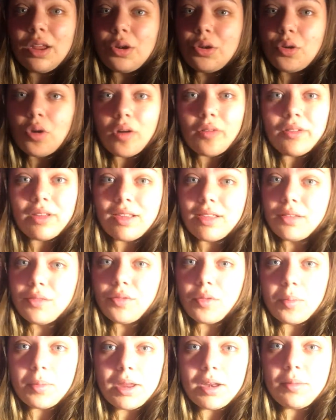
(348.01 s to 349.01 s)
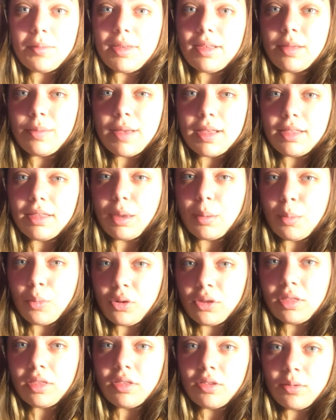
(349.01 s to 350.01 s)
No reason for me to be spending
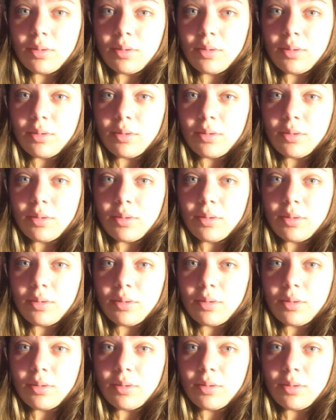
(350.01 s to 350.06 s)
more than